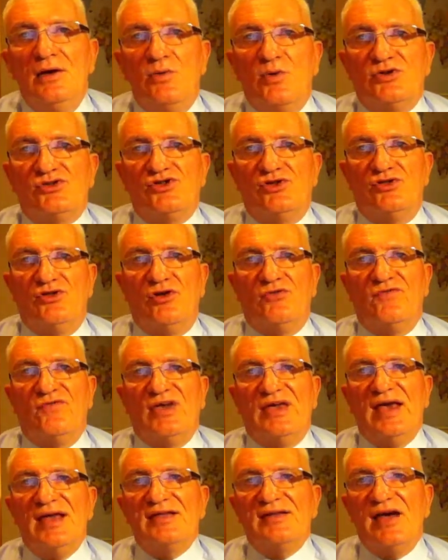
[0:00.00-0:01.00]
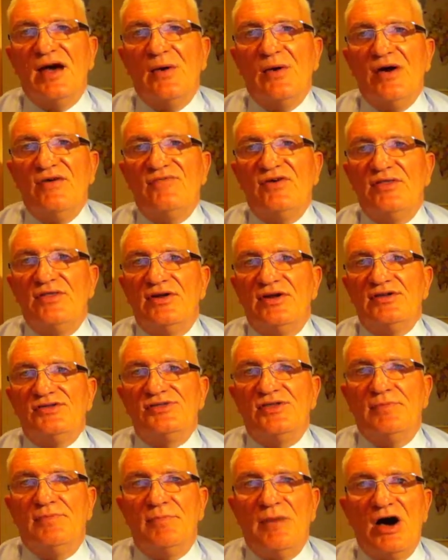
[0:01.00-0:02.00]
One should not forget, however, that
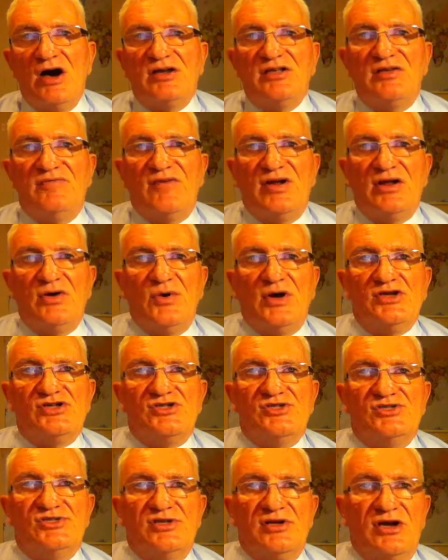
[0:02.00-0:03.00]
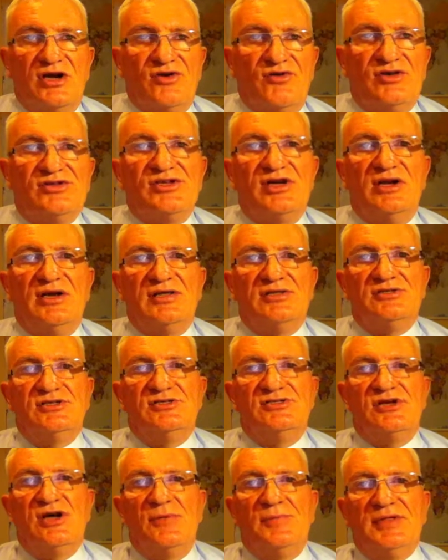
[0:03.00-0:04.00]
it's the market evaluations that are critical in
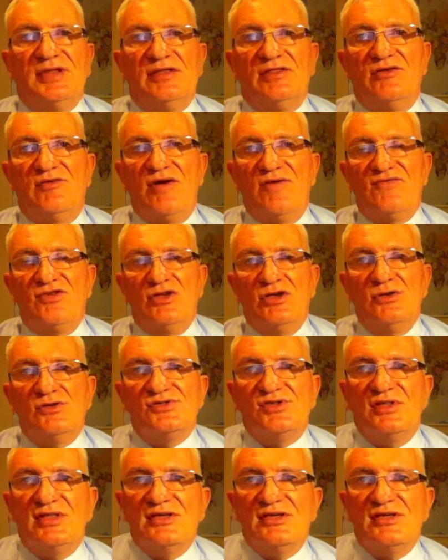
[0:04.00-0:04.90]
determining the revenues,